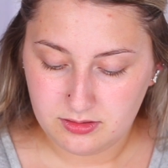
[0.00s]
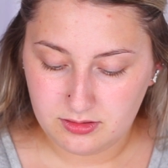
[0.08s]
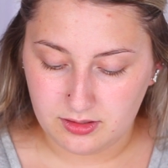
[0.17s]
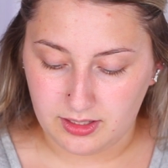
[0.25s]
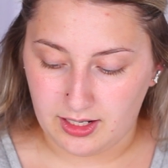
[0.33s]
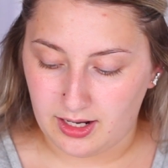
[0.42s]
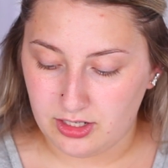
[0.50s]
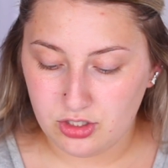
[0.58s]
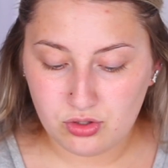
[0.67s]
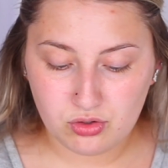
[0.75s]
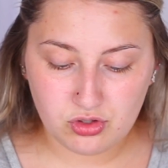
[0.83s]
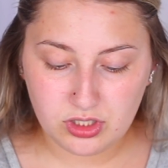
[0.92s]
like I
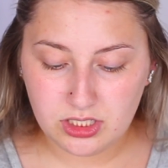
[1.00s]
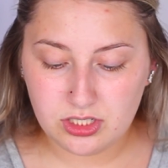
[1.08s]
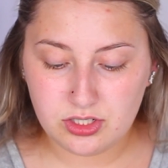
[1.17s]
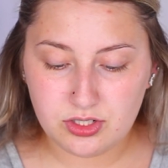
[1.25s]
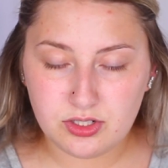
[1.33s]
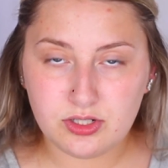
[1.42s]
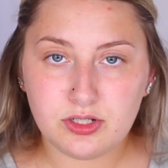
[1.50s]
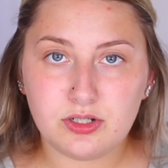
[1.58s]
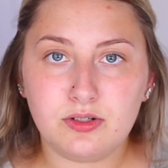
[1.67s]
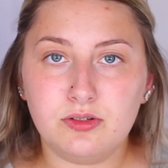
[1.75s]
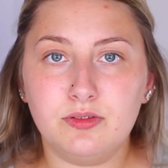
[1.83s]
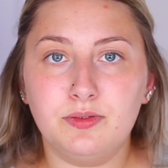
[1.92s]
usually
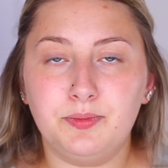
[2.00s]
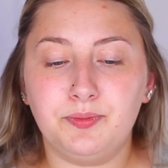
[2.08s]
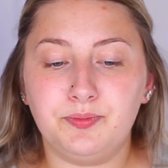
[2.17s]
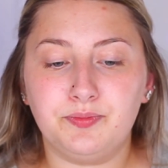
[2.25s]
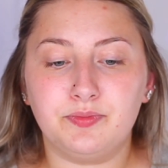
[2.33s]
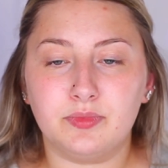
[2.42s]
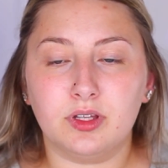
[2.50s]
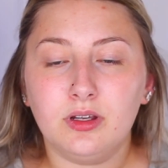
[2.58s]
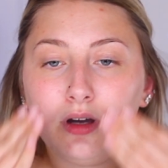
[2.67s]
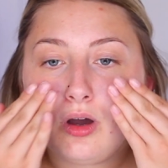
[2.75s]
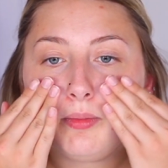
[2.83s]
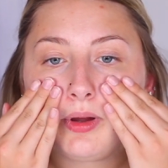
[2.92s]
do.
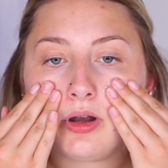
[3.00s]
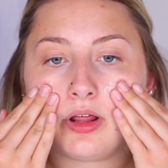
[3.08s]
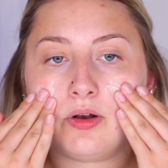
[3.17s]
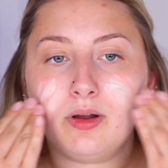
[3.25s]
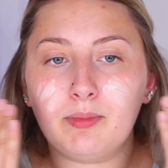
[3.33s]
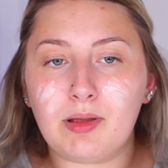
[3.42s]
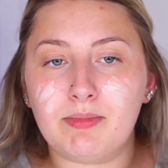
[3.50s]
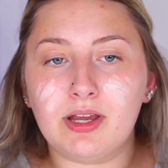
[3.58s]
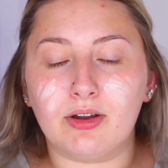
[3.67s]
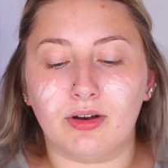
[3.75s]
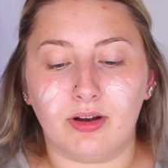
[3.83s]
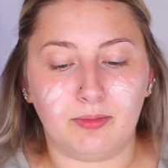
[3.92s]
Oh my god, I don't have my
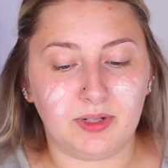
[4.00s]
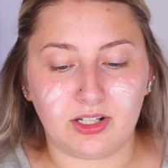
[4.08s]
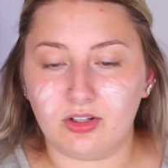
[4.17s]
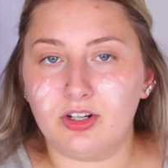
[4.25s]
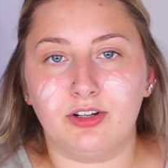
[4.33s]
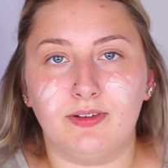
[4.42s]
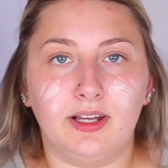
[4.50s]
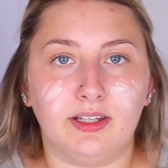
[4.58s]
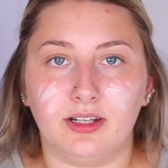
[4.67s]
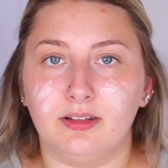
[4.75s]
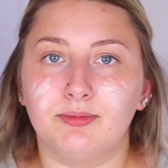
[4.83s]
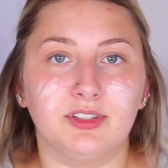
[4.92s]
mirror. I'm like looking around
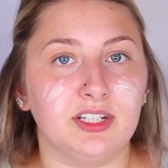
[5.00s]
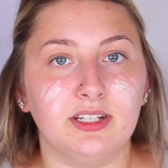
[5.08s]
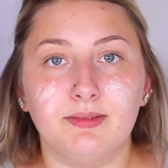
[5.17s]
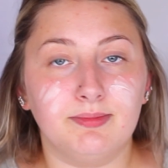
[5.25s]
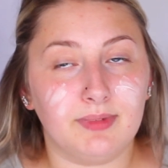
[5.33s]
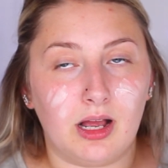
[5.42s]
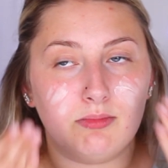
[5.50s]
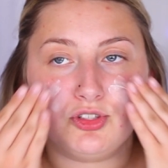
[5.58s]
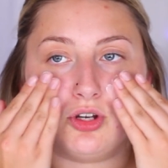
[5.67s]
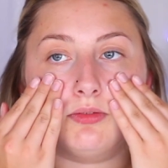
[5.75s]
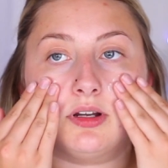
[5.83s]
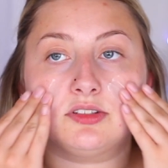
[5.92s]
like, see, I'm
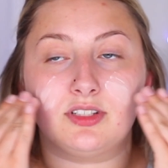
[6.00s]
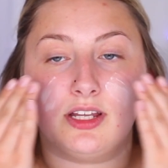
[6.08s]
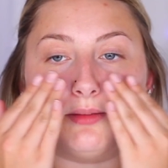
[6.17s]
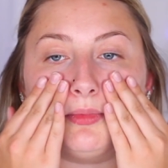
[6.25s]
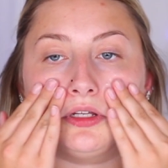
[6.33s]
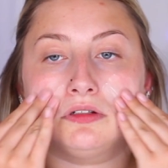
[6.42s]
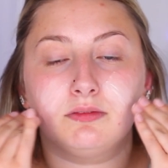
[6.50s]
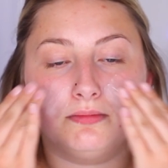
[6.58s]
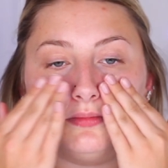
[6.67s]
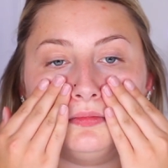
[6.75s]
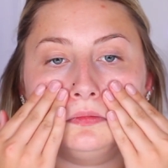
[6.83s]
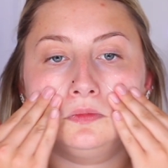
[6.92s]
so rusty. I'm like,
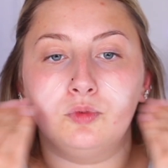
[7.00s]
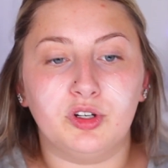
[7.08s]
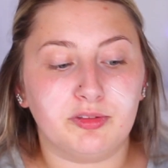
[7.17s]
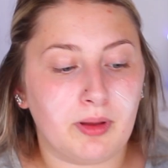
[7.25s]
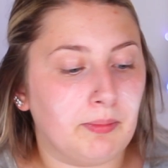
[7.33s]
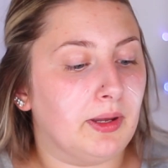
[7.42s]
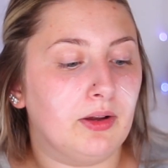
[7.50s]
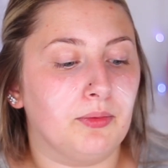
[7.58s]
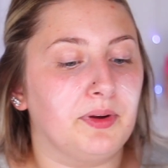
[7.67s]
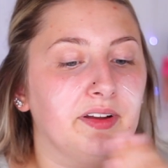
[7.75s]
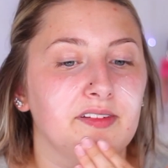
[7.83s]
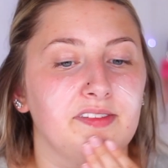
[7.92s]
where's my mirror?
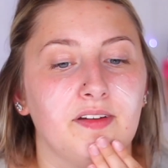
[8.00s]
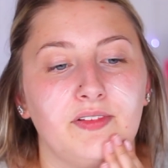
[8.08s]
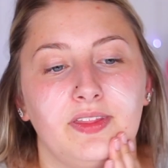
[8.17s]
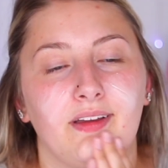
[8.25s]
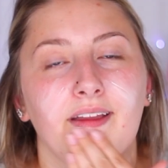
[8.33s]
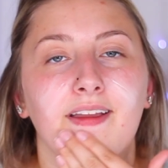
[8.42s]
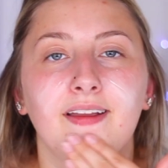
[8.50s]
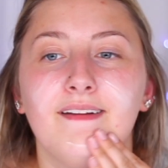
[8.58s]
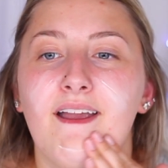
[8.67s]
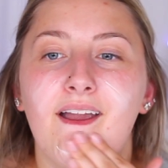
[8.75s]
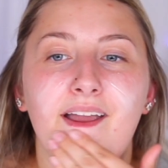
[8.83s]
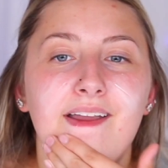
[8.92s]
Where is everything?
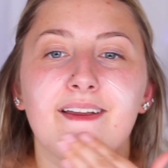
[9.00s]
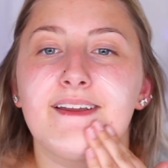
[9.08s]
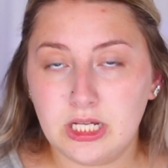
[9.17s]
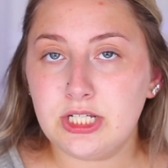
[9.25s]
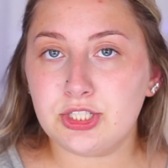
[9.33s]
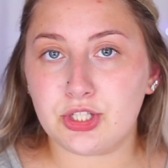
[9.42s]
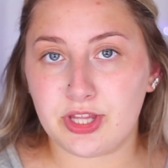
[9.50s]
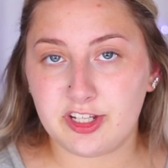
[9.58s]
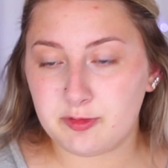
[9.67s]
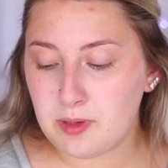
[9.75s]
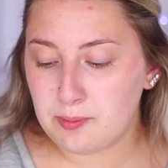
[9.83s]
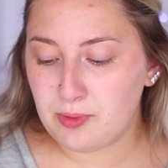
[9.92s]
So
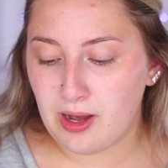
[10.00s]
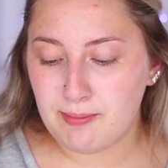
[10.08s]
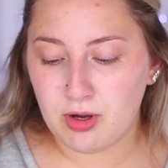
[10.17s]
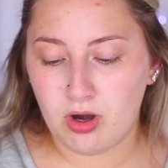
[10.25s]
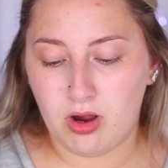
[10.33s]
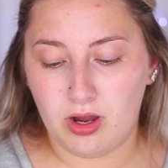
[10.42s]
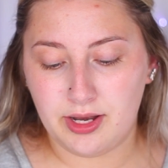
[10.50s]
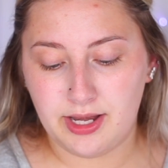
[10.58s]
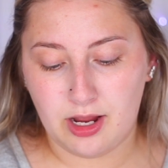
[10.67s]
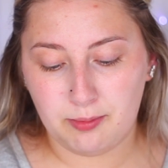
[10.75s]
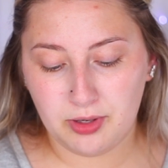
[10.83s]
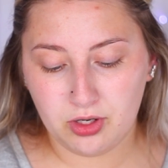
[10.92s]
there's my primer on.
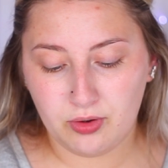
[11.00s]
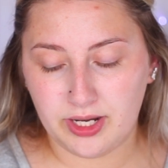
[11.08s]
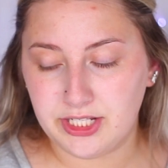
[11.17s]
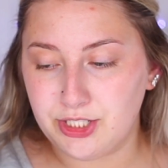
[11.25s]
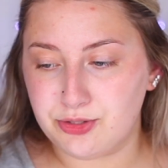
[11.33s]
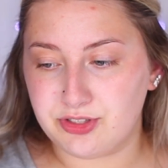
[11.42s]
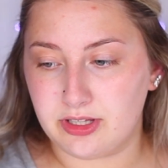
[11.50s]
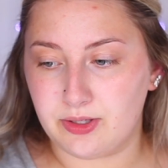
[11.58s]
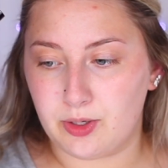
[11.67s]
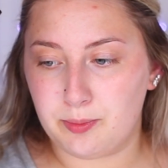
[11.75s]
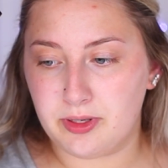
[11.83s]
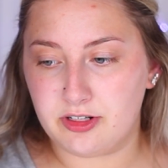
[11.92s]
Now I'm going to go ahead and use a
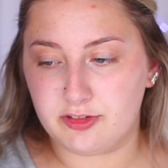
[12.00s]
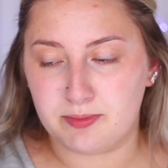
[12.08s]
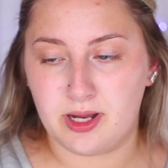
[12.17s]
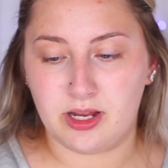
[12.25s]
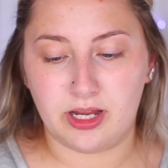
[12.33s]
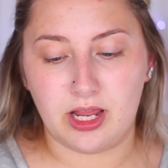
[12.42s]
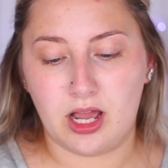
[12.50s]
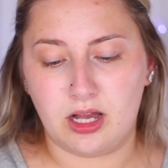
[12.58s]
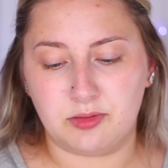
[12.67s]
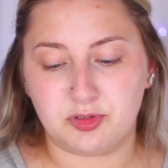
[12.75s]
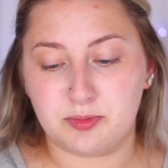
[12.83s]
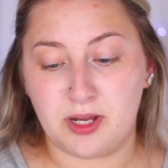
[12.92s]
little bit as my
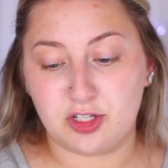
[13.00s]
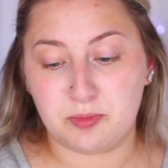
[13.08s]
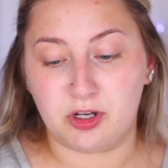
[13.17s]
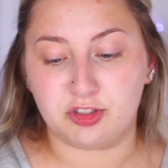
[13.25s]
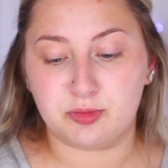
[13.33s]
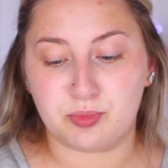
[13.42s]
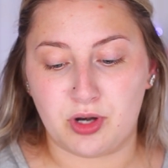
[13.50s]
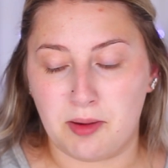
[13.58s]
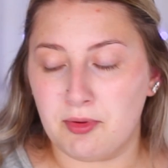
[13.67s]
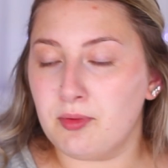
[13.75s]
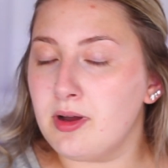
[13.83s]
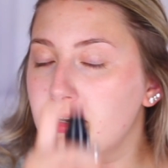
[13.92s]
Smashbox
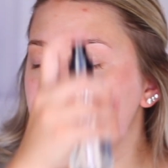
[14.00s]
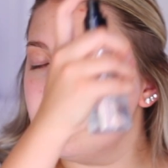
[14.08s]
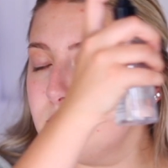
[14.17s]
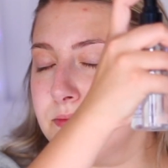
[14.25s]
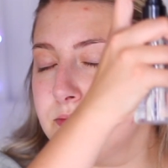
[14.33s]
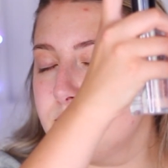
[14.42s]
primer water.